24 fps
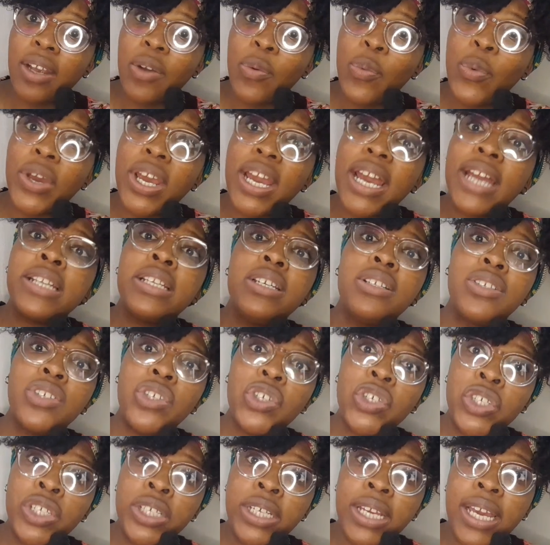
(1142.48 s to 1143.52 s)
where I need to
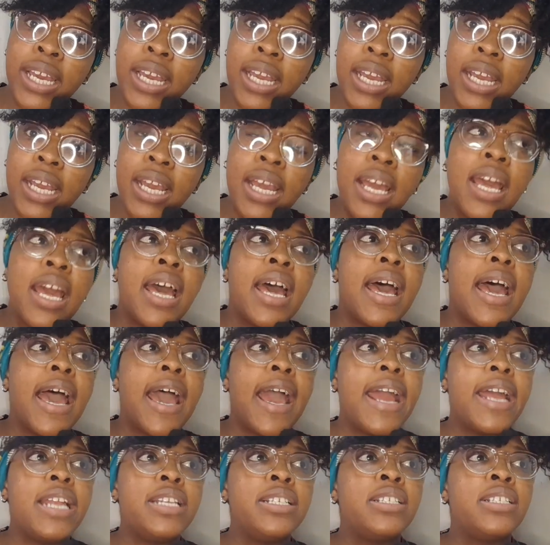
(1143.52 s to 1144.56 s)
share.
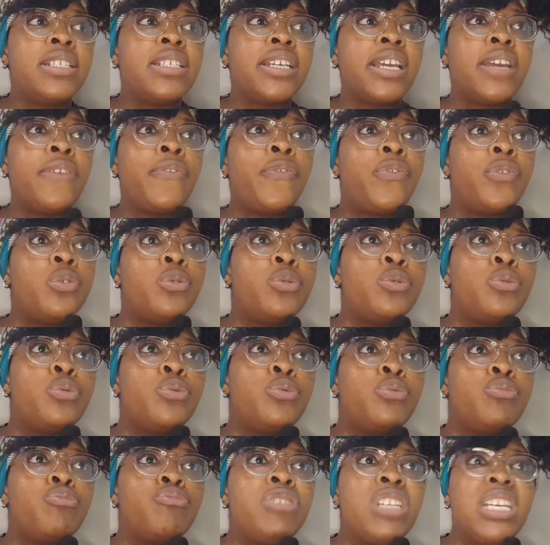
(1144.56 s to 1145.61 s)
And if you
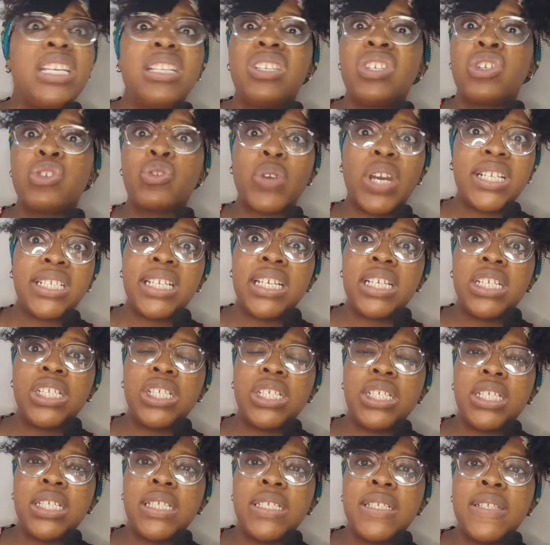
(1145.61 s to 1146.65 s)
need
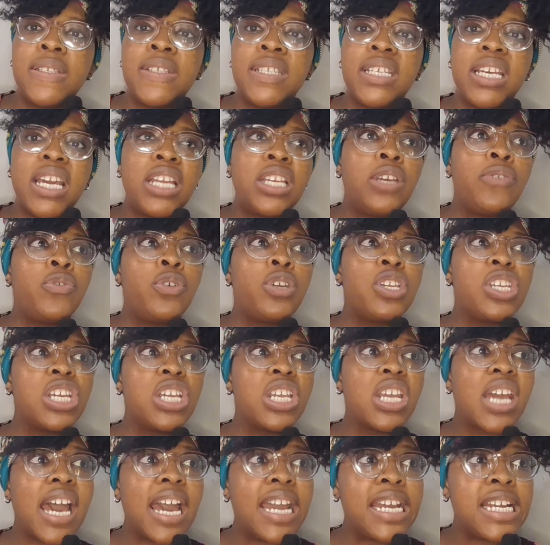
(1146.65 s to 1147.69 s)
strategies and if you need
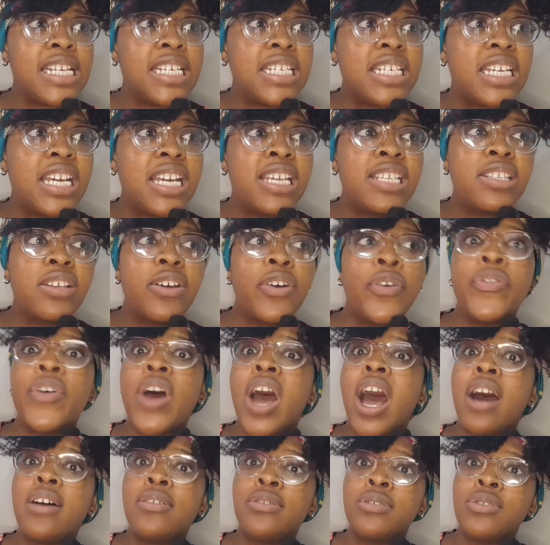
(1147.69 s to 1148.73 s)
ideas of
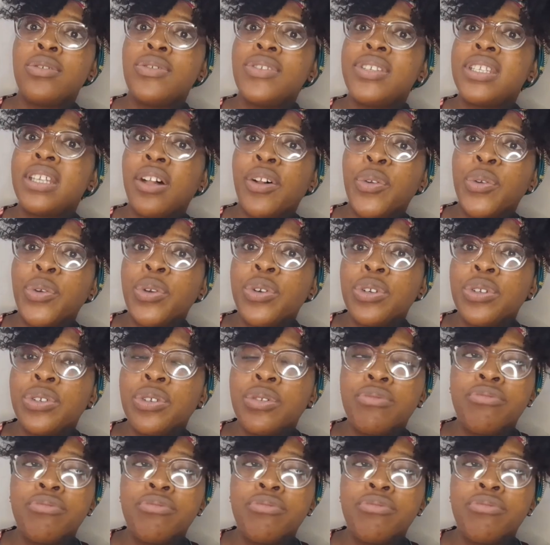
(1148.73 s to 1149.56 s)
how to sell your